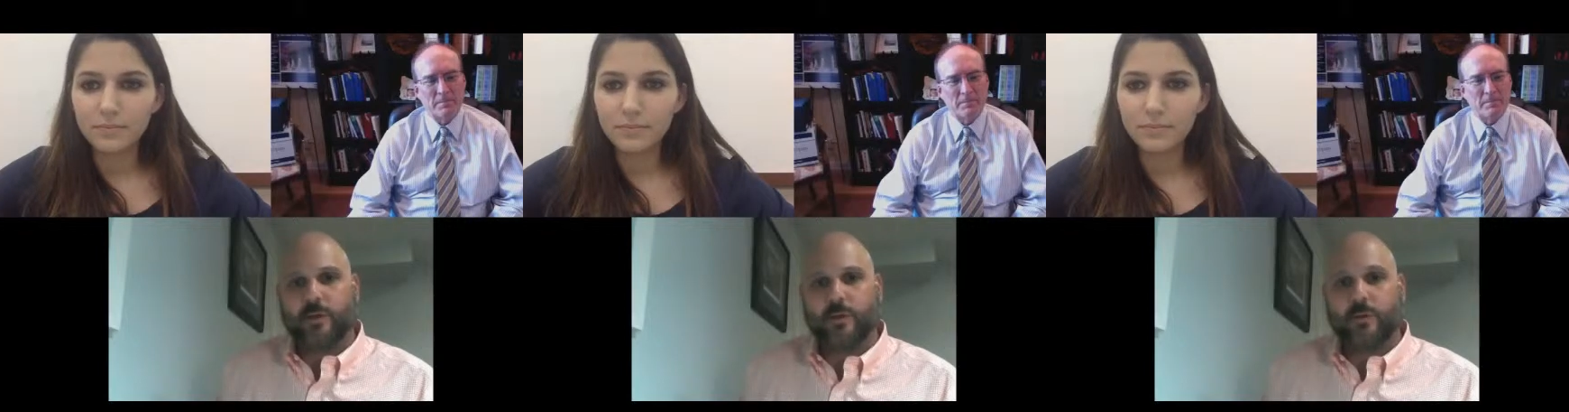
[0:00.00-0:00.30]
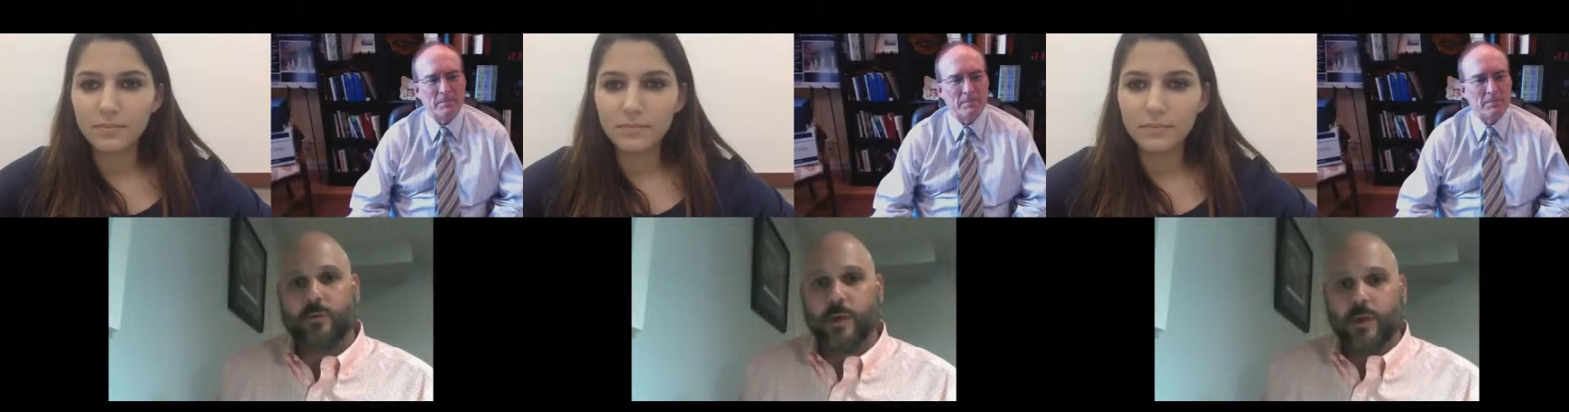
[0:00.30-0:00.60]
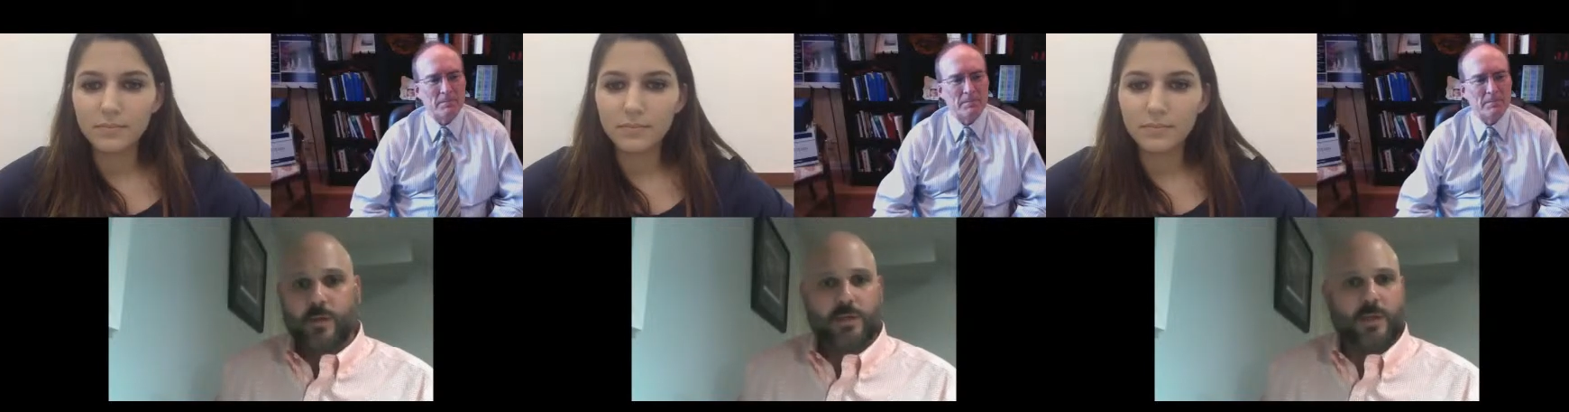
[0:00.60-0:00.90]
Speaker 1: who
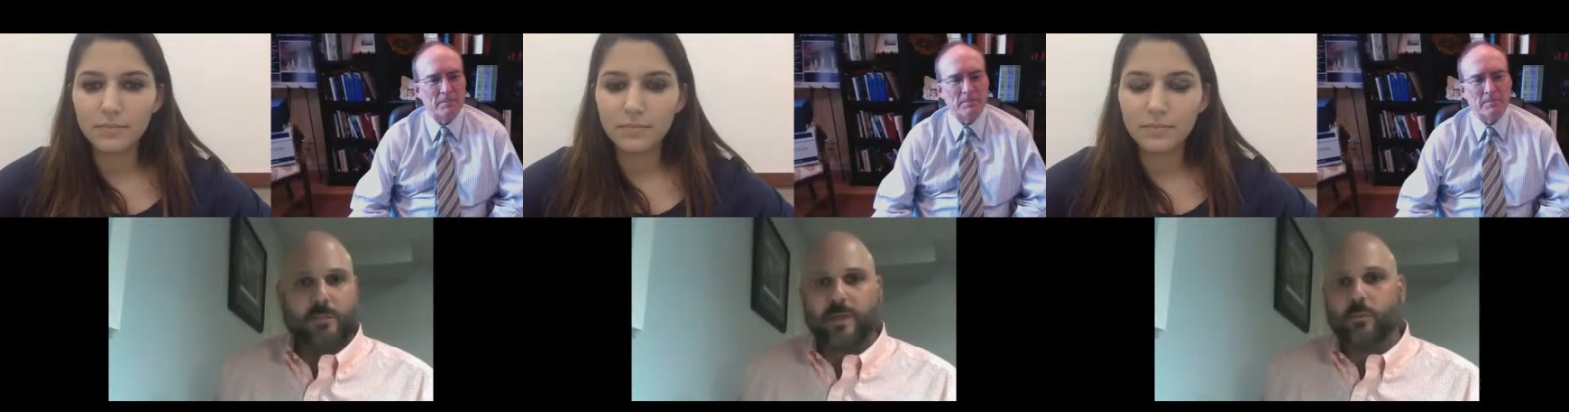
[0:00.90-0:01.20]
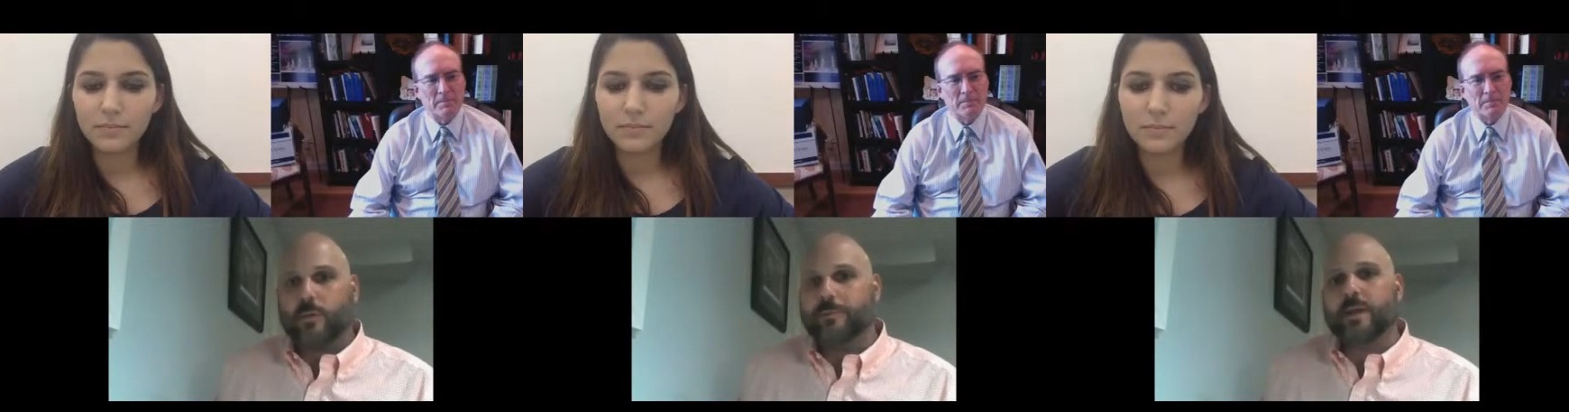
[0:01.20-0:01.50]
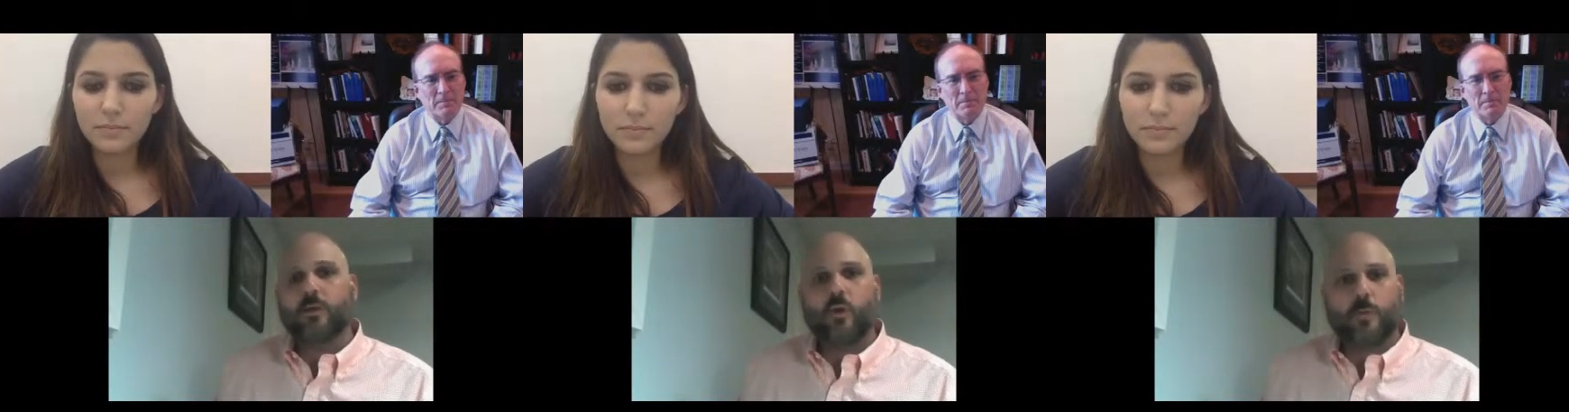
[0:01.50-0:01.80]
some of them were big
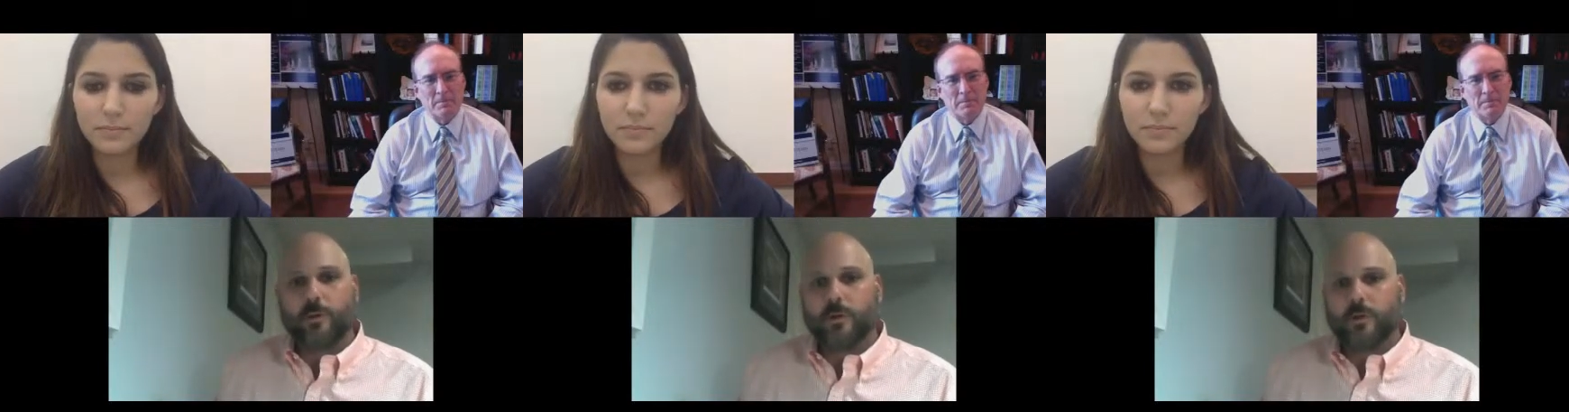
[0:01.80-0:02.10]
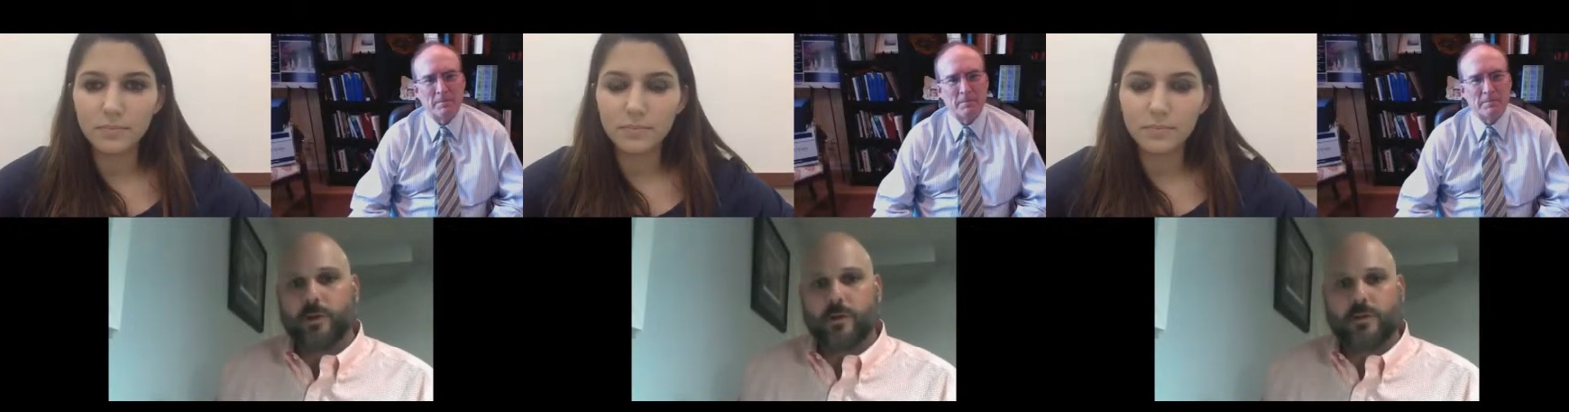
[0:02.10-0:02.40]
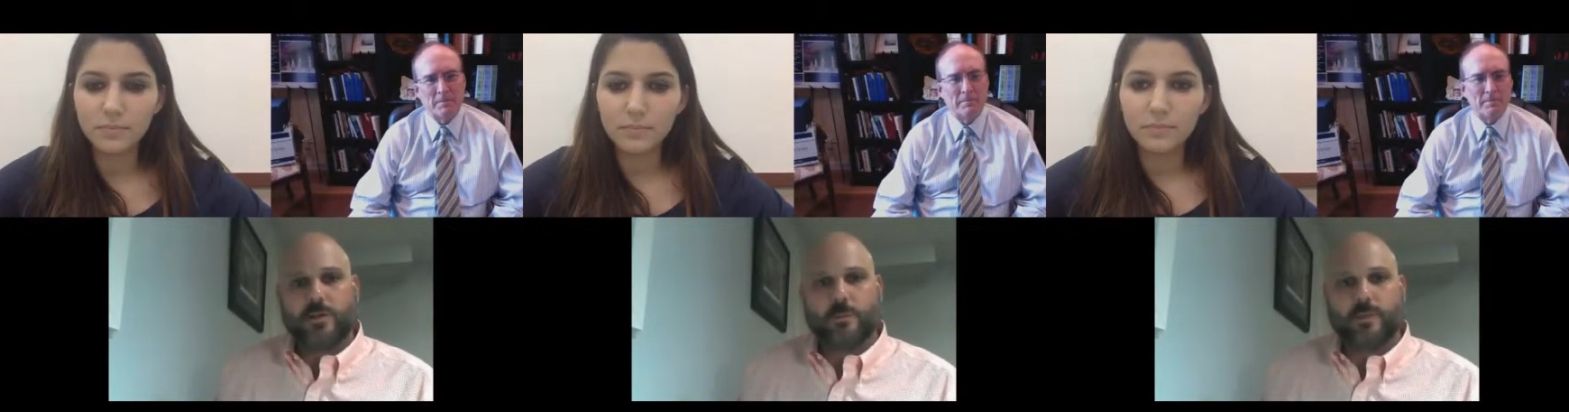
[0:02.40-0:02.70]
corporate lawyers,
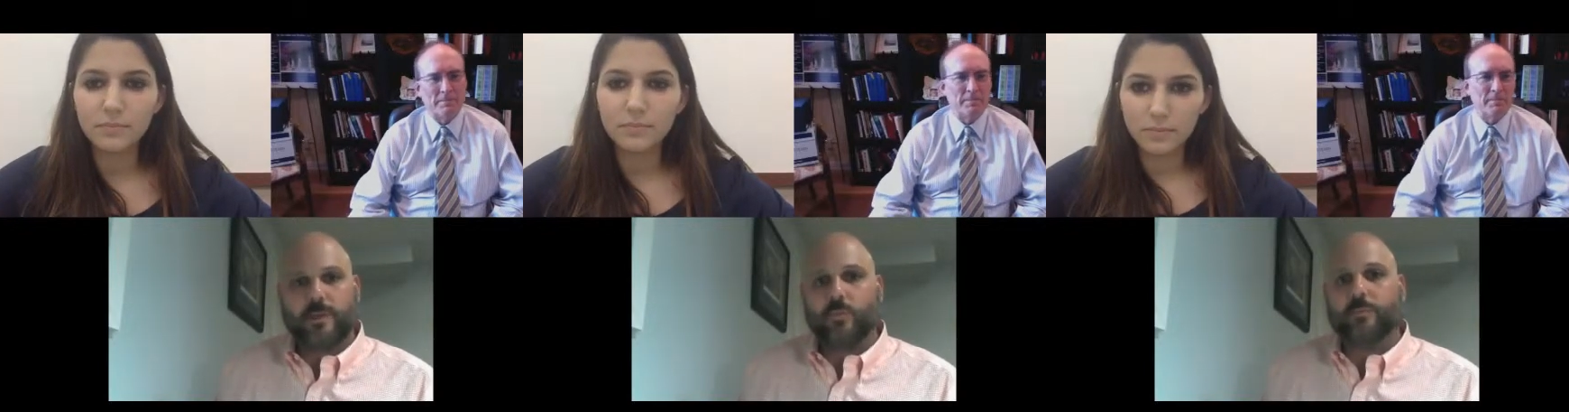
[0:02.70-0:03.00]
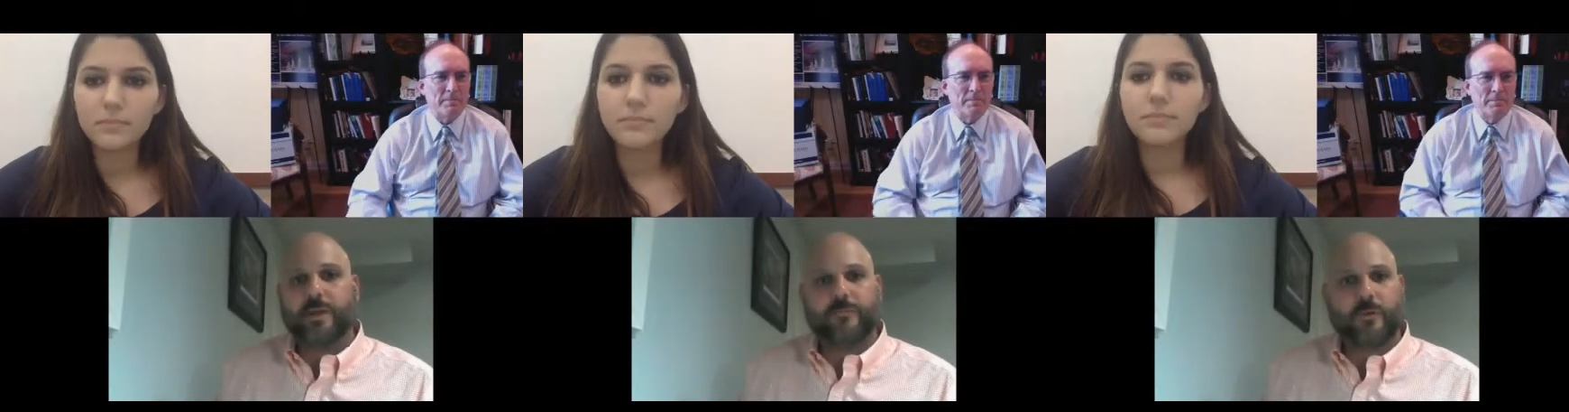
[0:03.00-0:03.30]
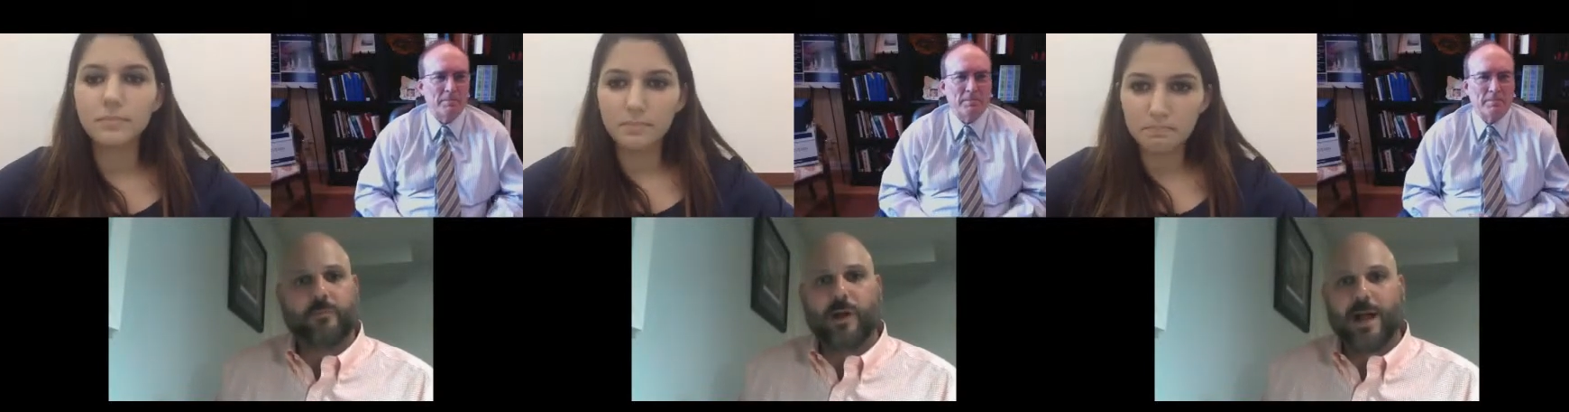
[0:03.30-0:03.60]
some of them were big
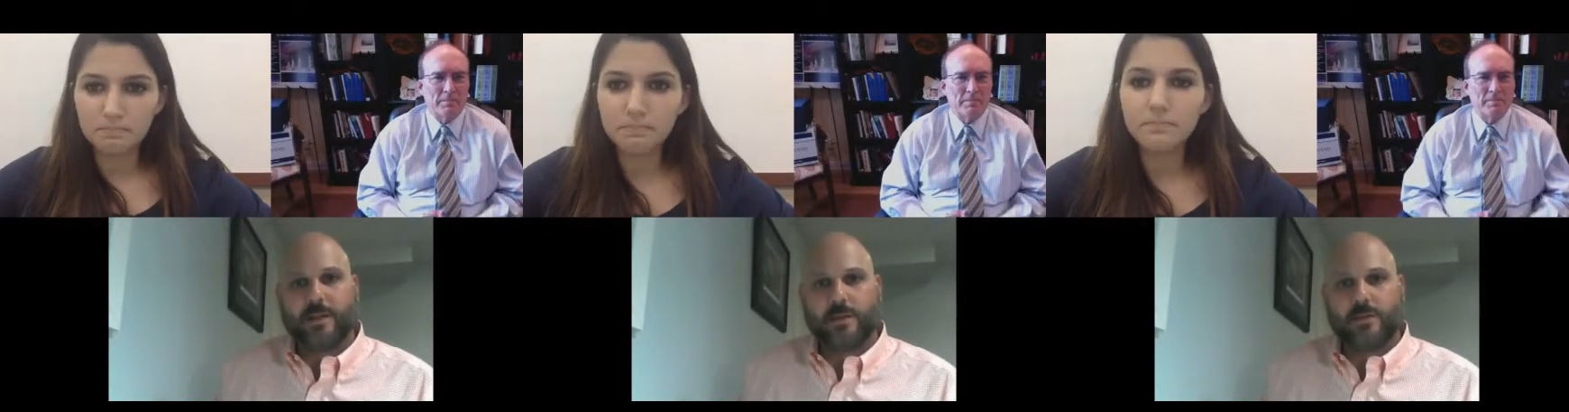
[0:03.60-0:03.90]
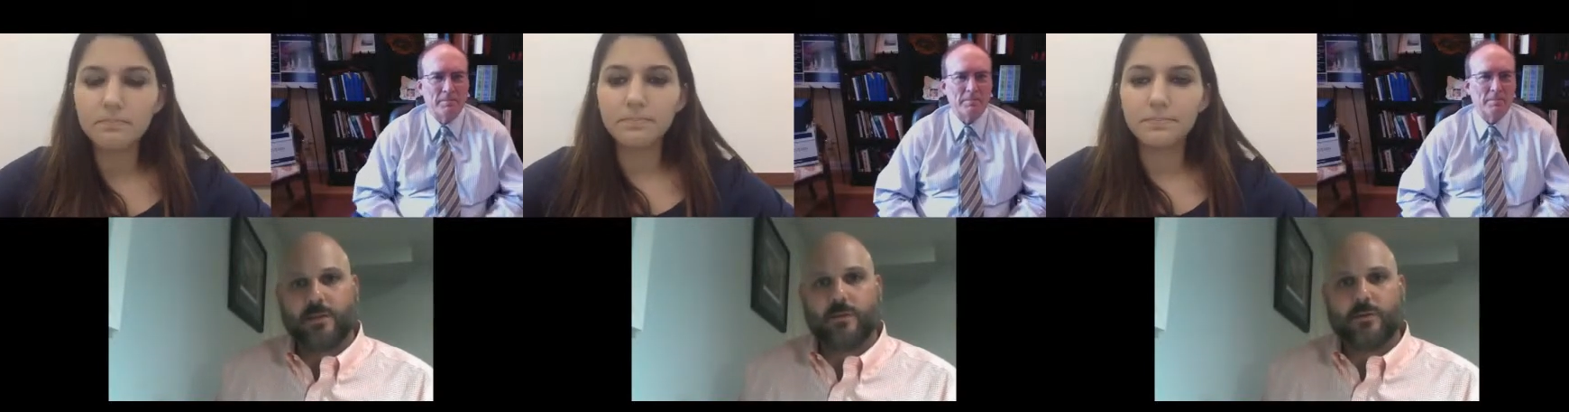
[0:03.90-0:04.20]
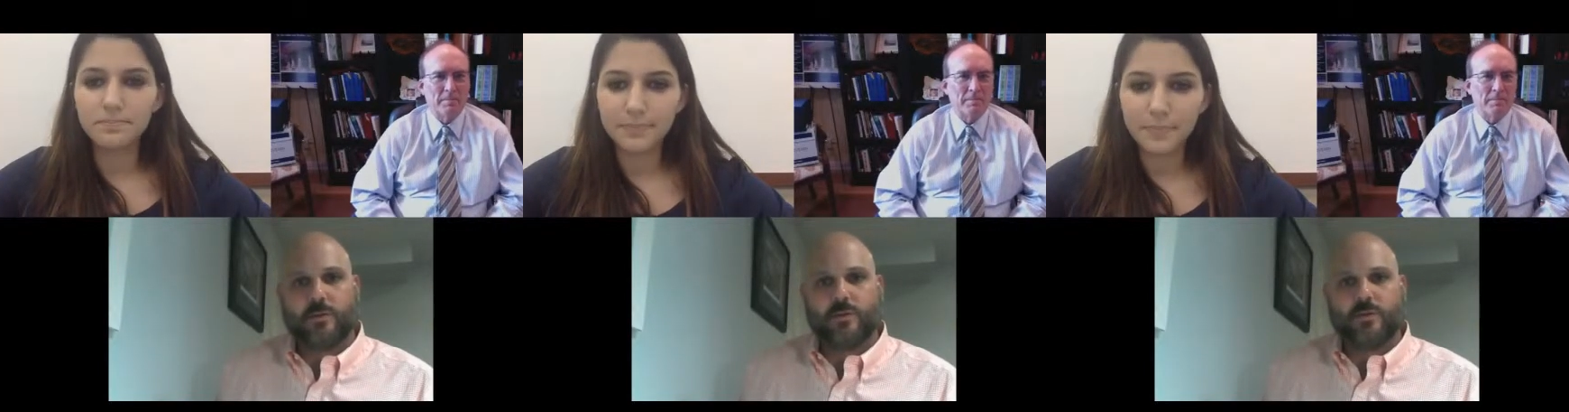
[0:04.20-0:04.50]
firm practitioners. There's